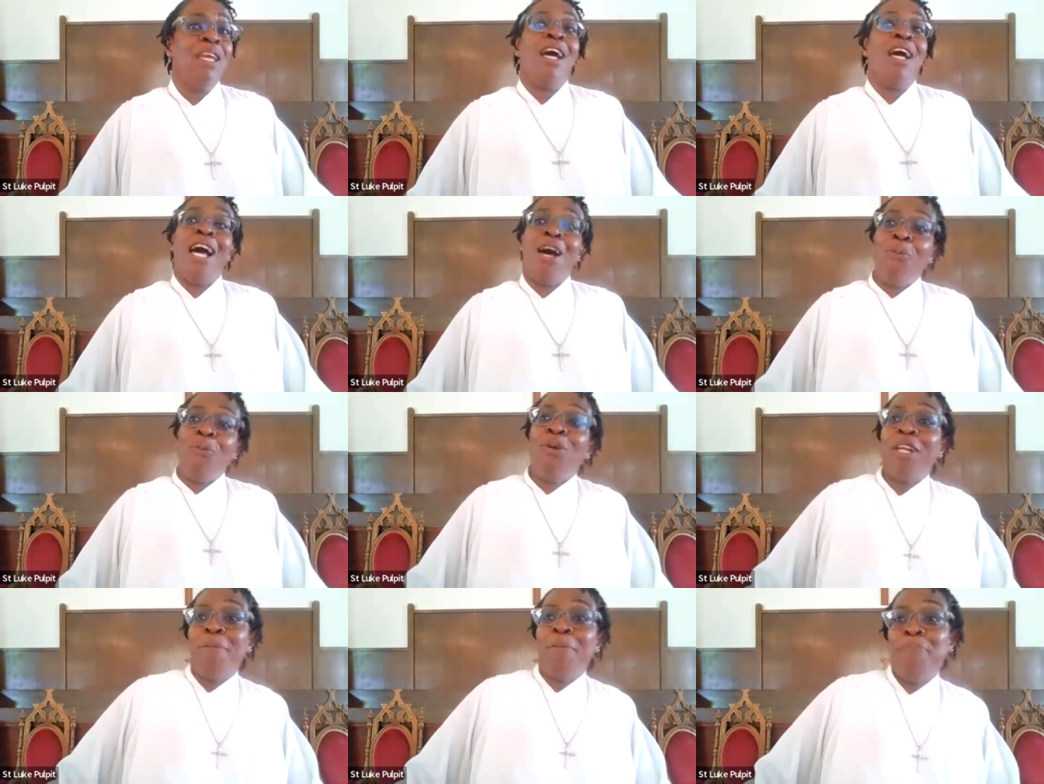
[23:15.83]
I
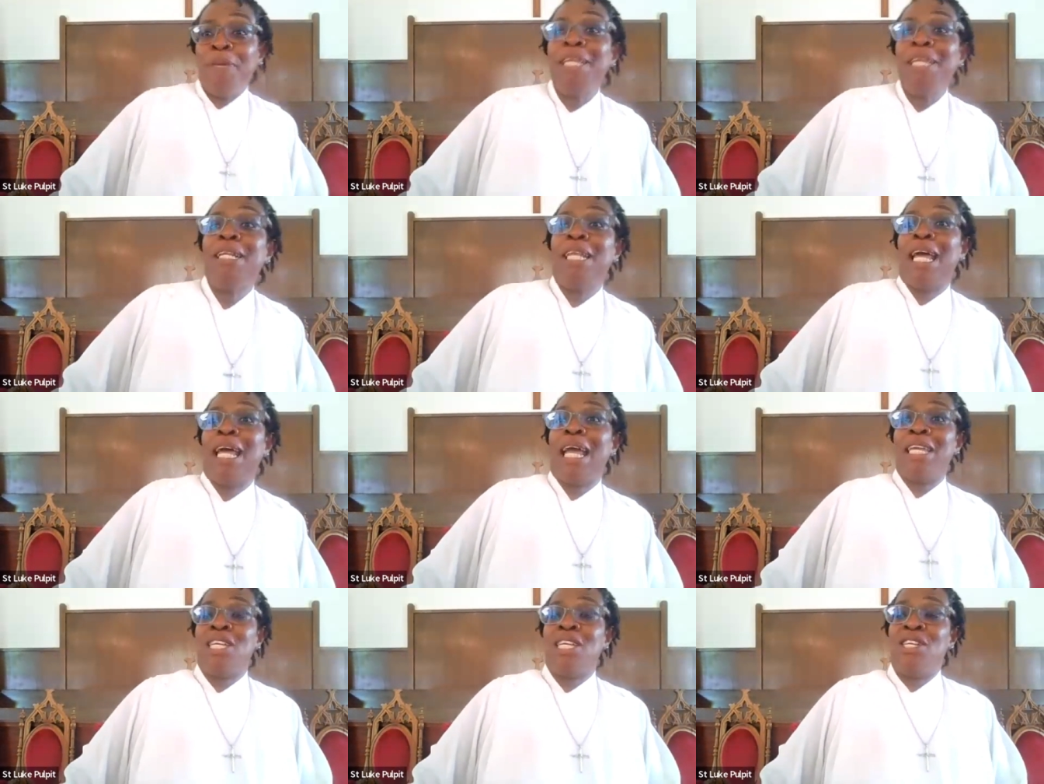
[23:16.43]
want to be
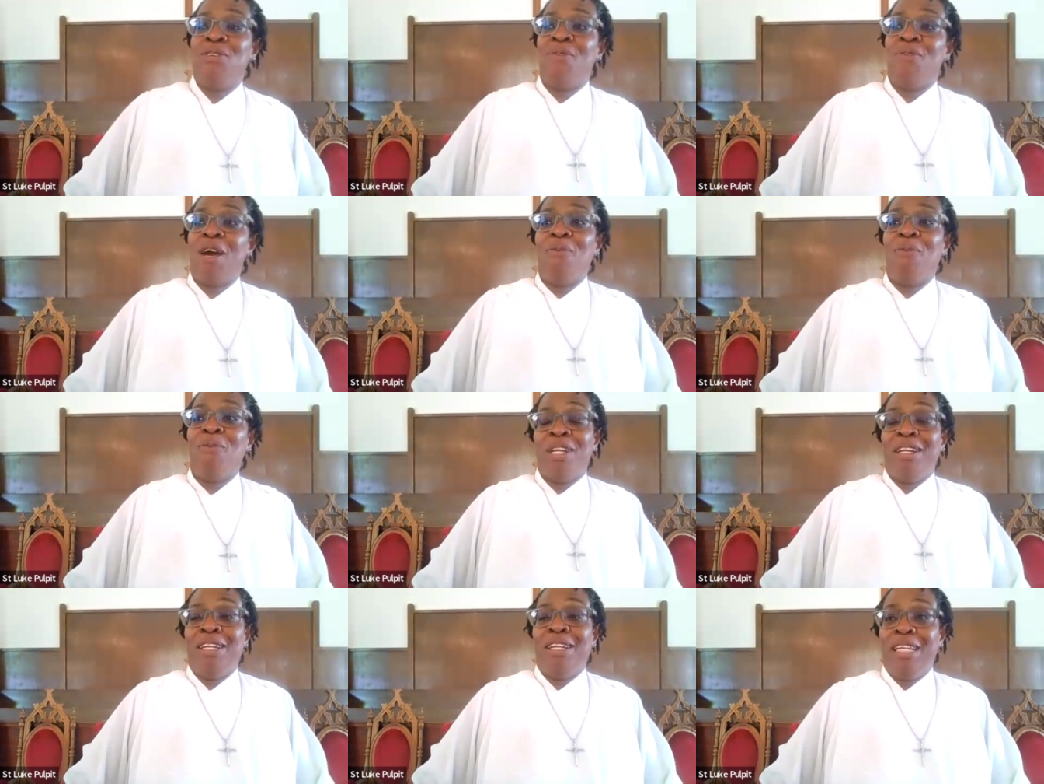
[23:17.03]
like you. I
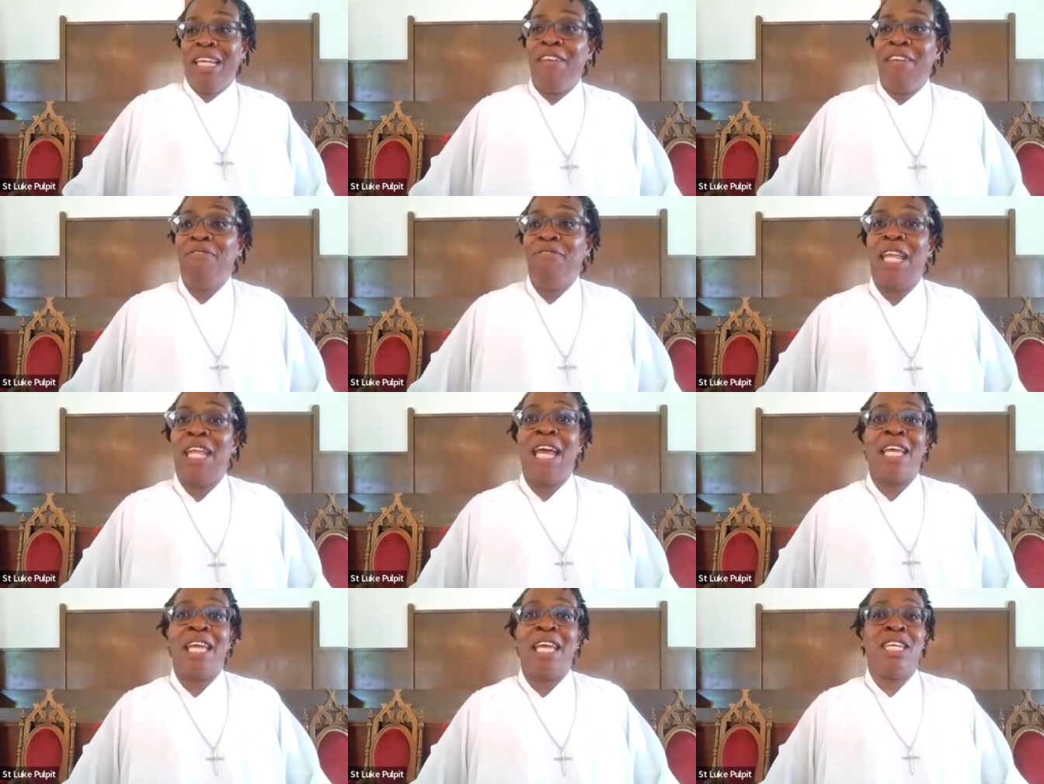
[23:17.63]
want to live
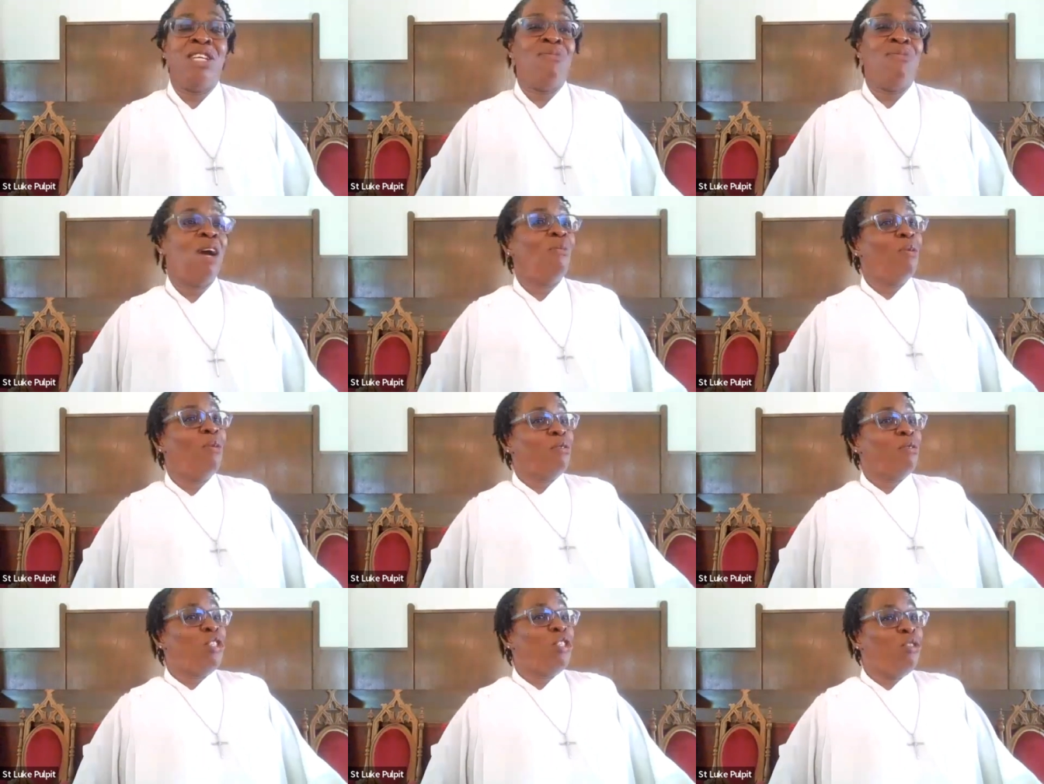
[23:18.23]
like you. I
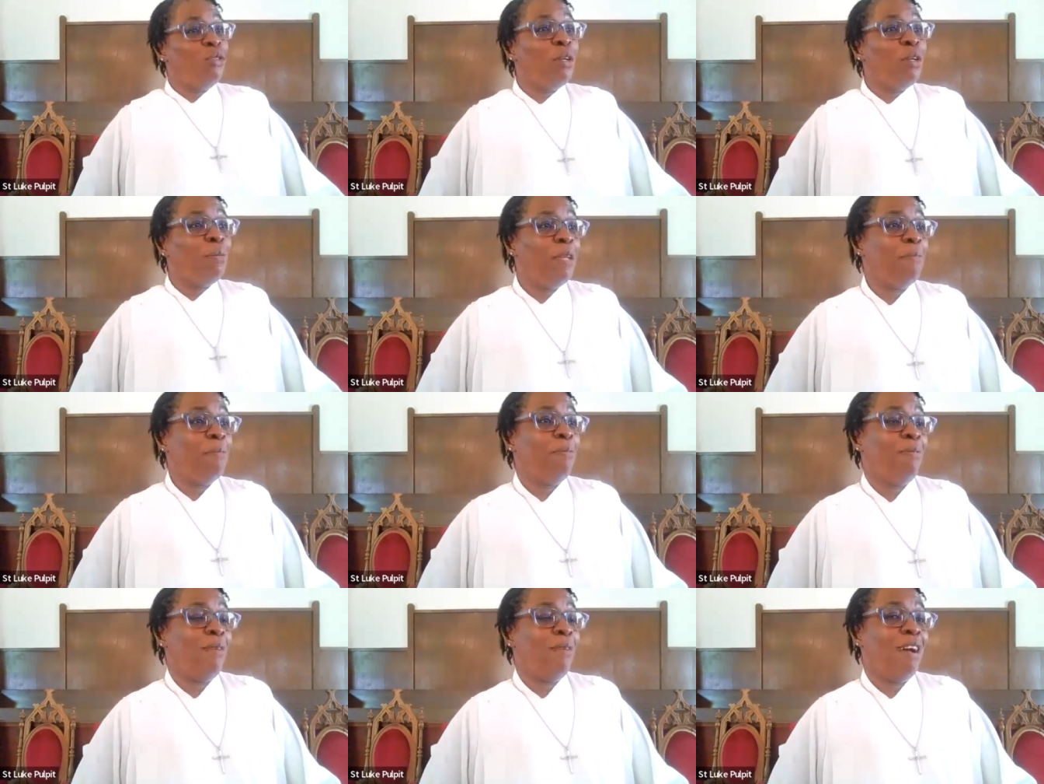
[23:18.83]
want you to be
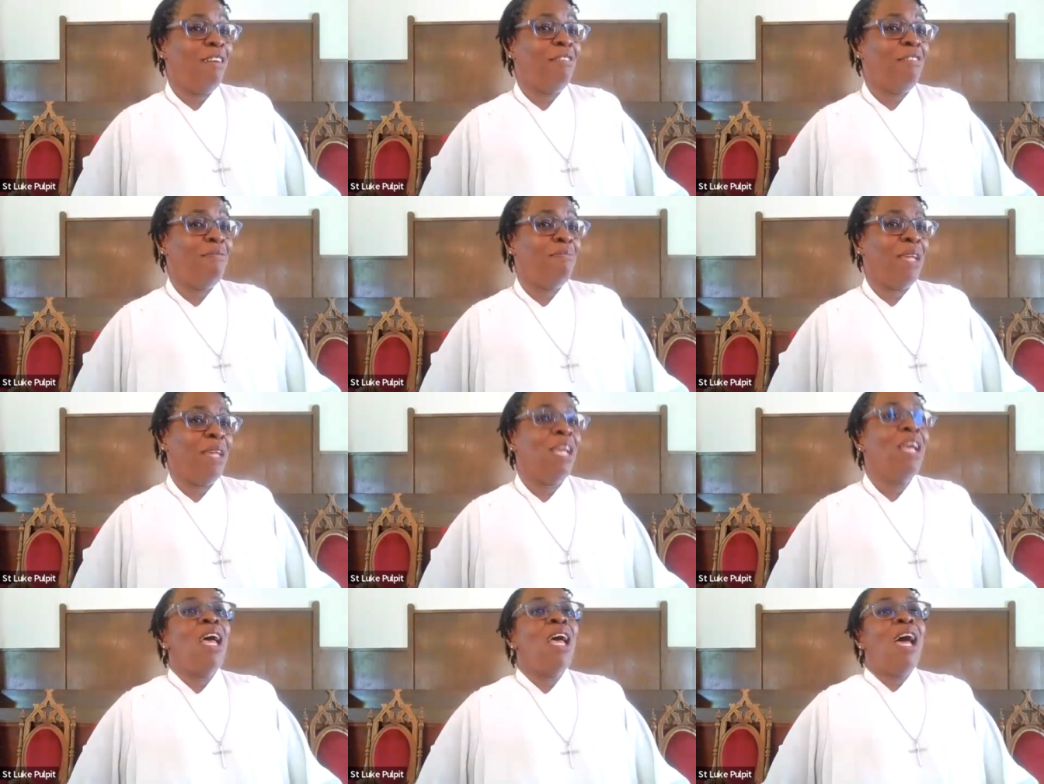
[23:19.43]
proud of me.